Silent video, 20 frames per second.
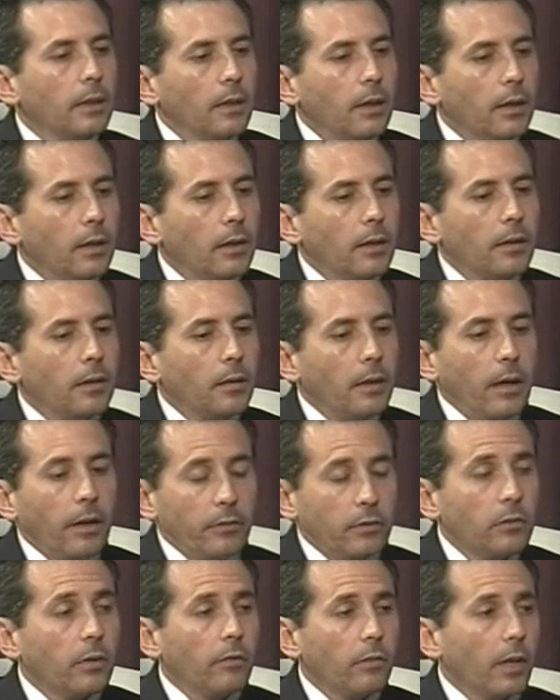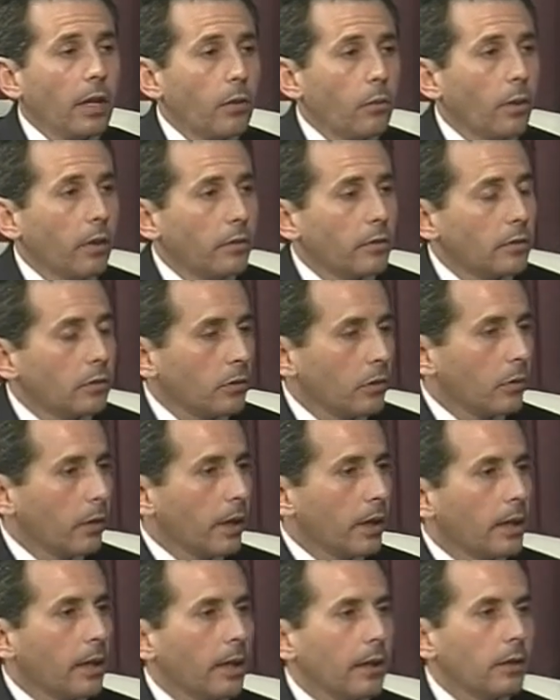I still have a lot of relatives on
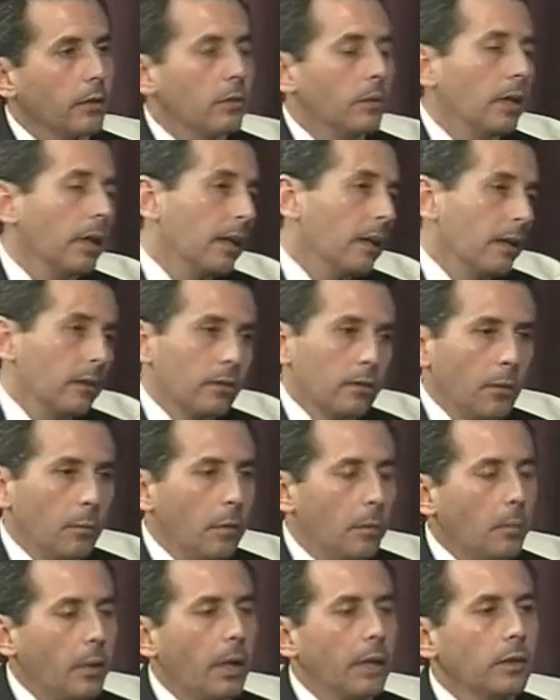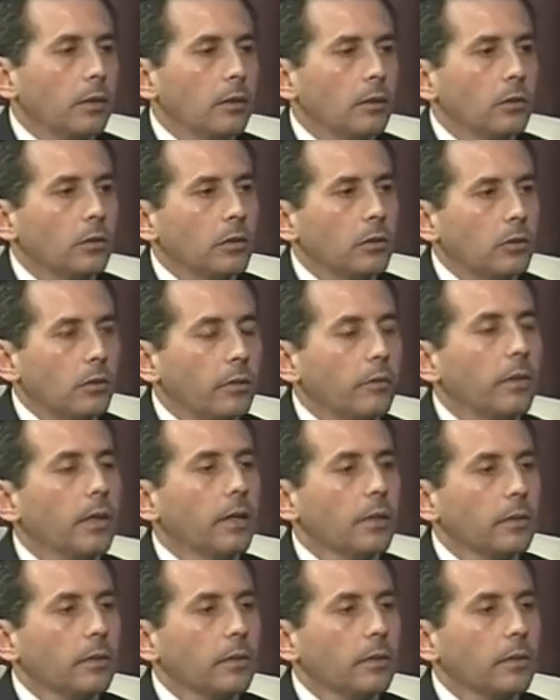Grand Caillou and some in Montague and Chauvin.